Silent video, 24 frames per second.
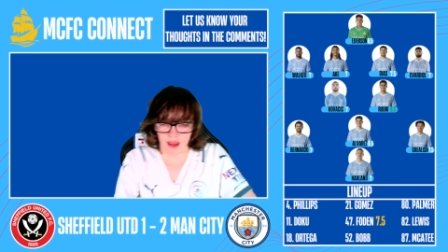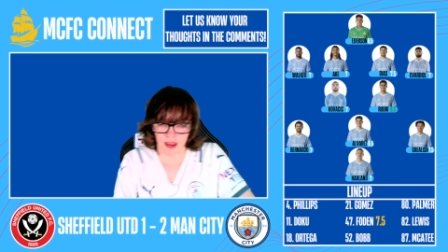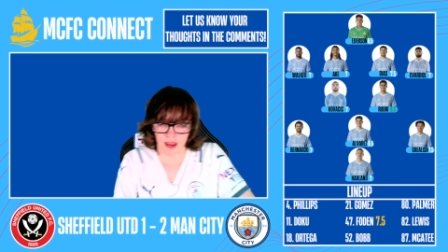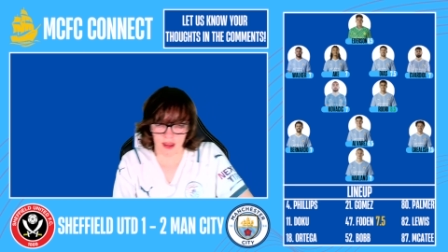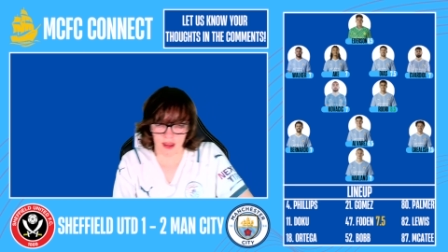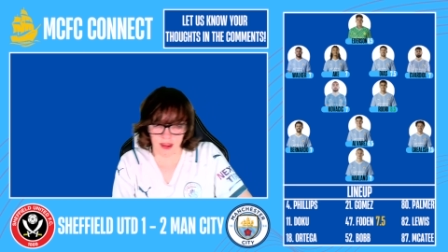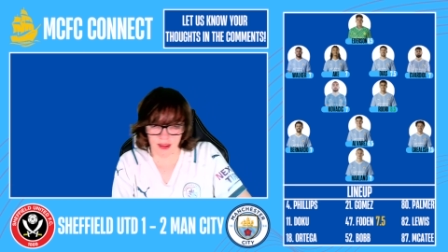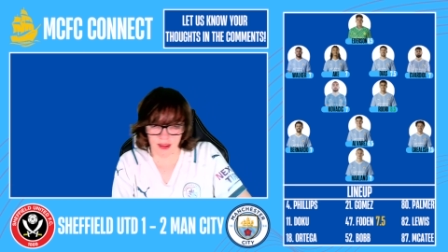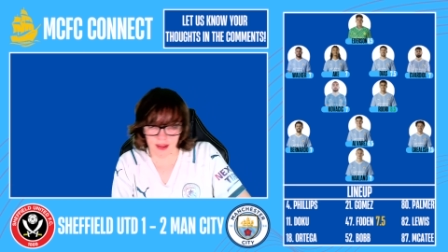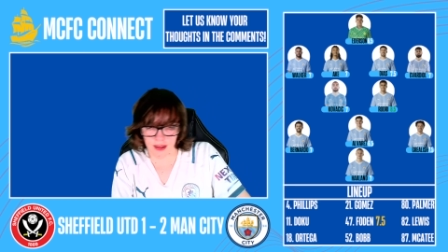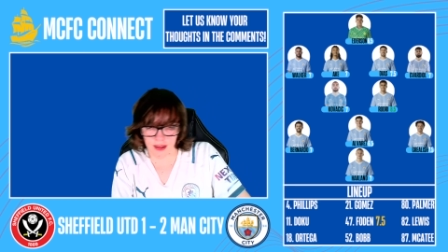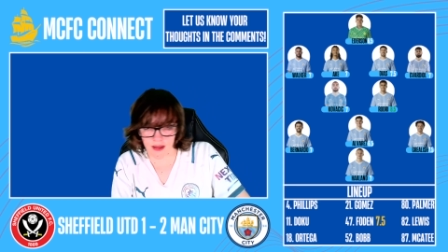
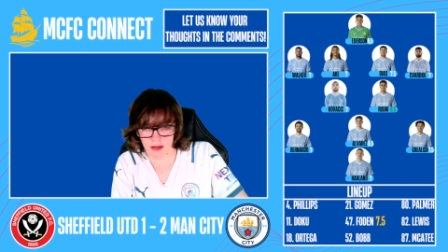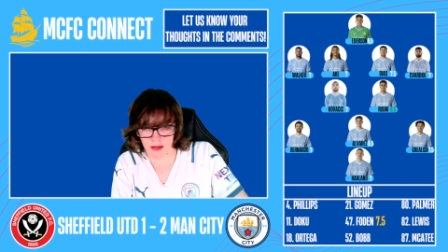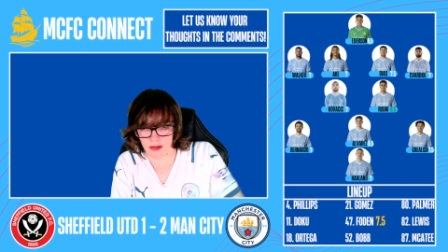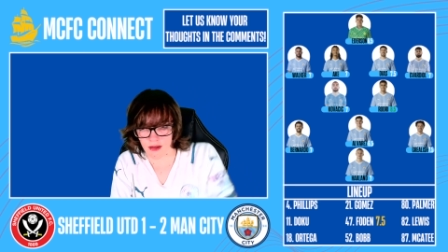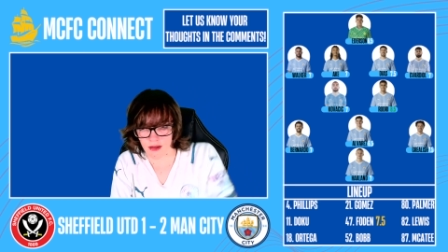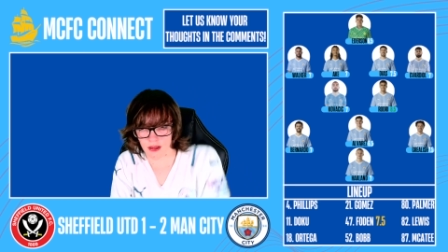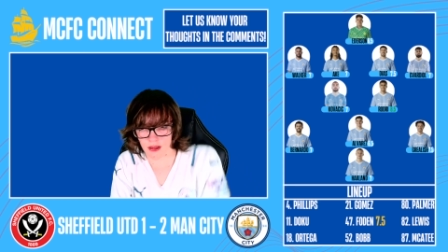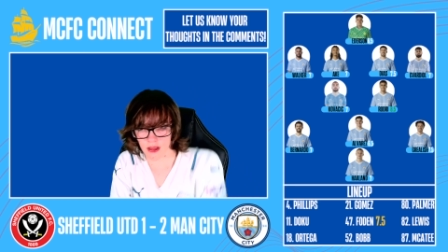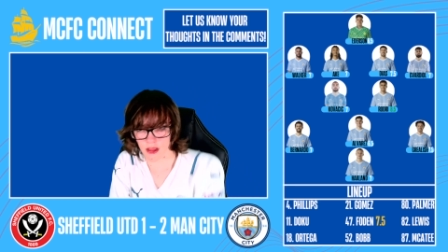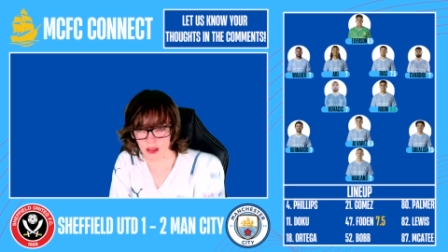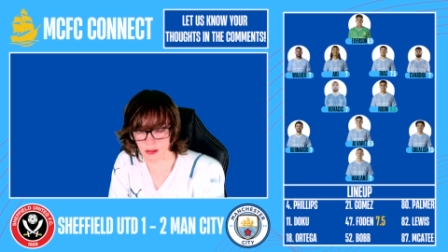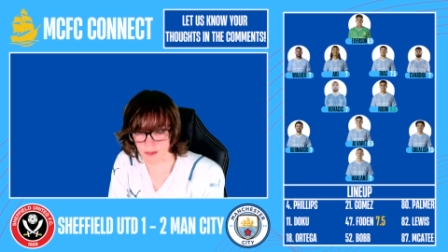is
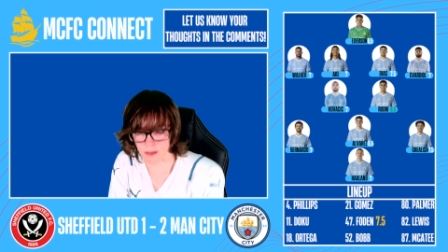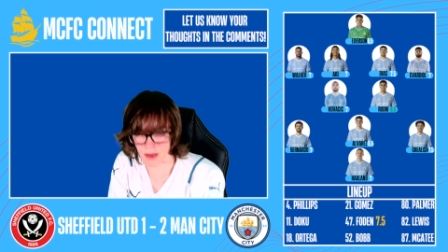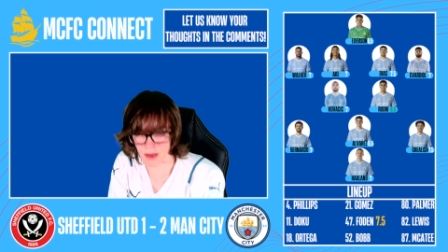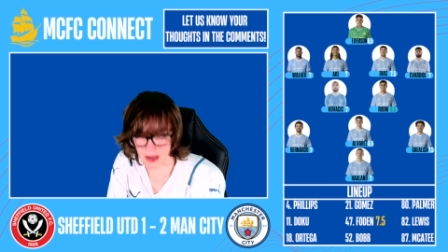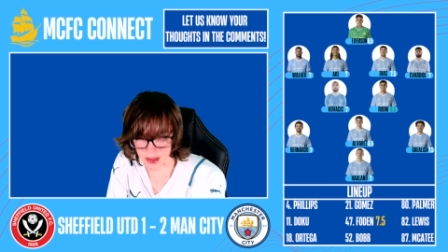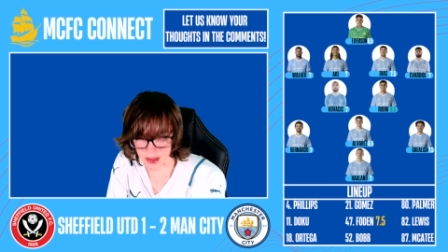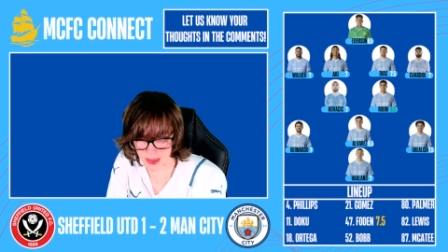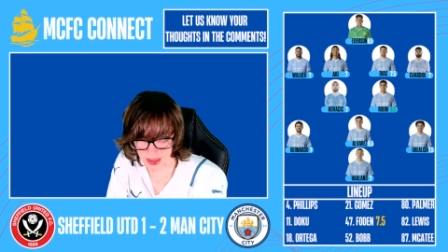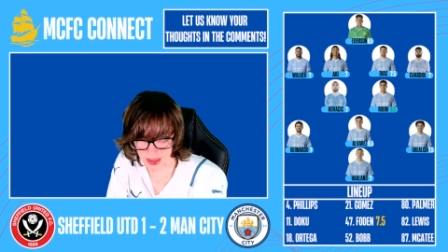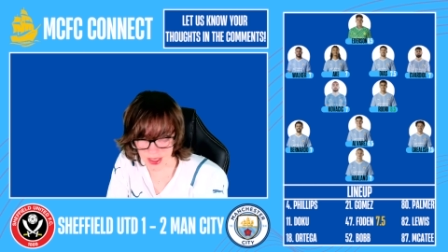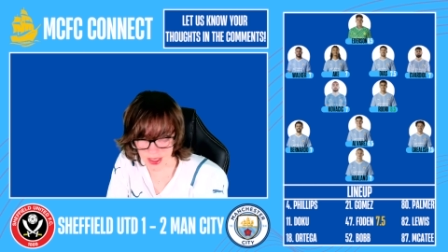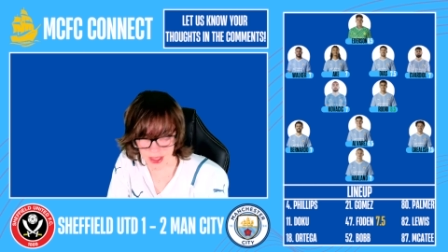the big
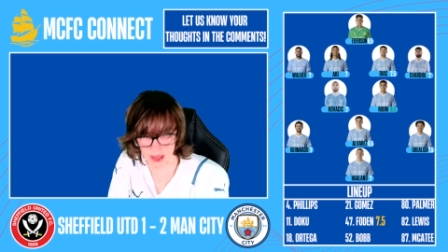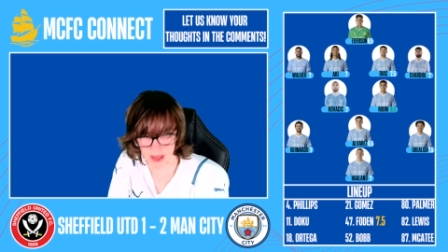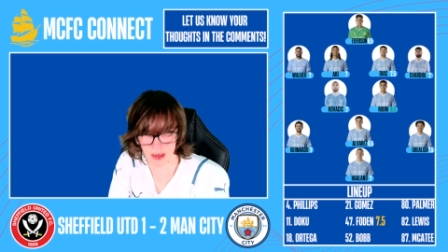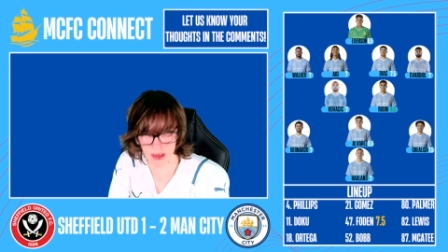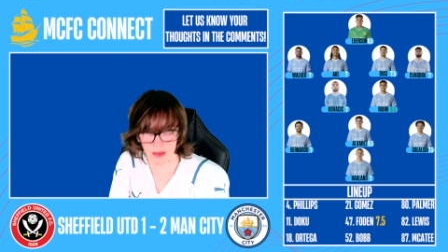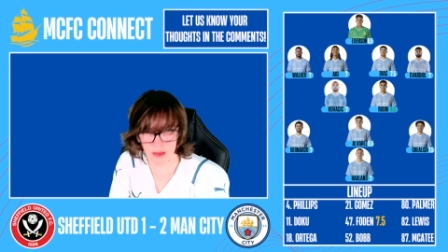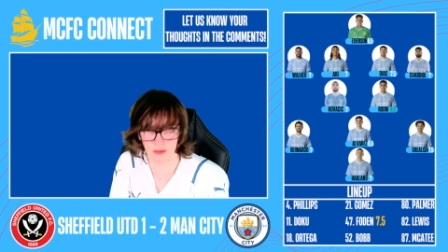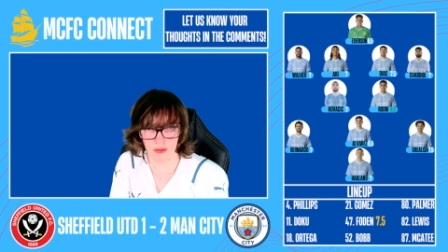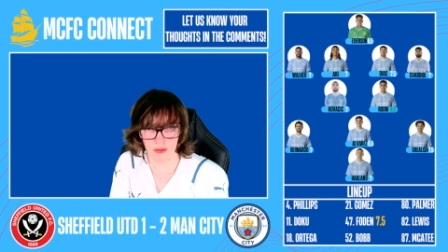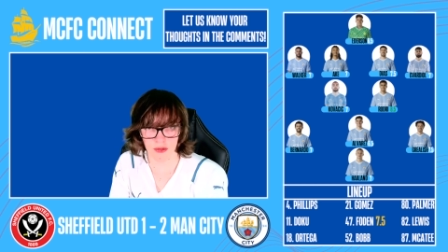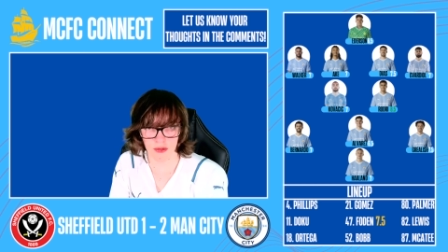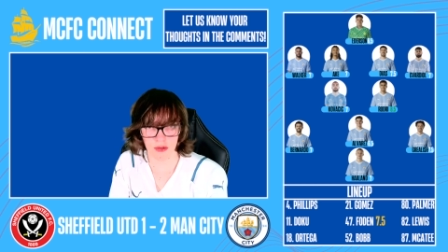thing
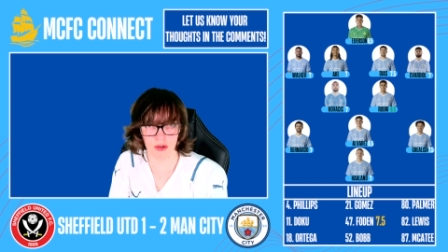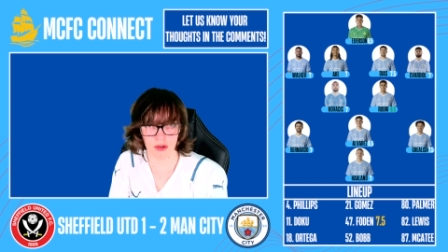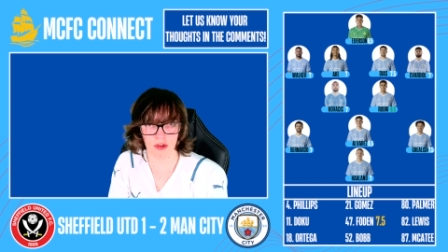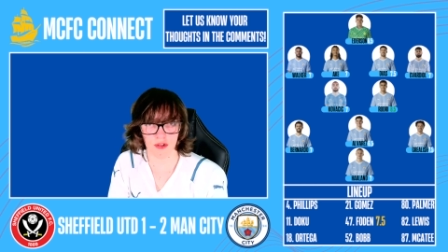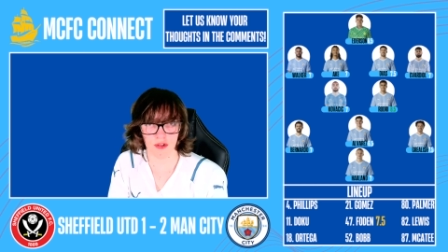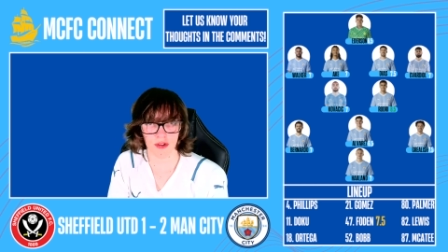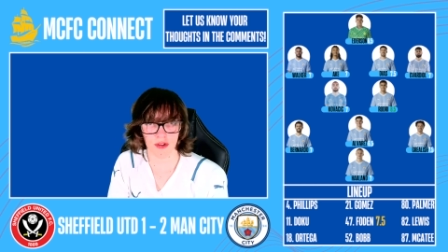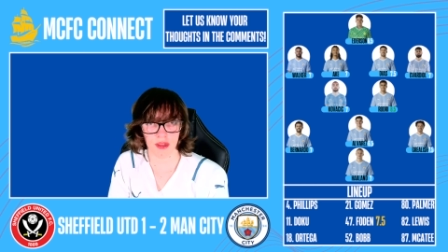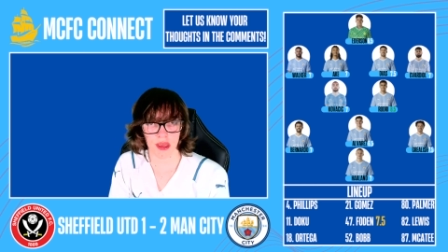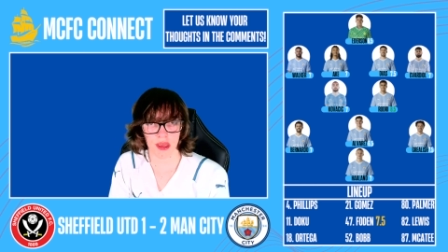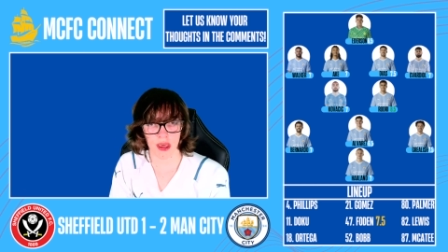for us.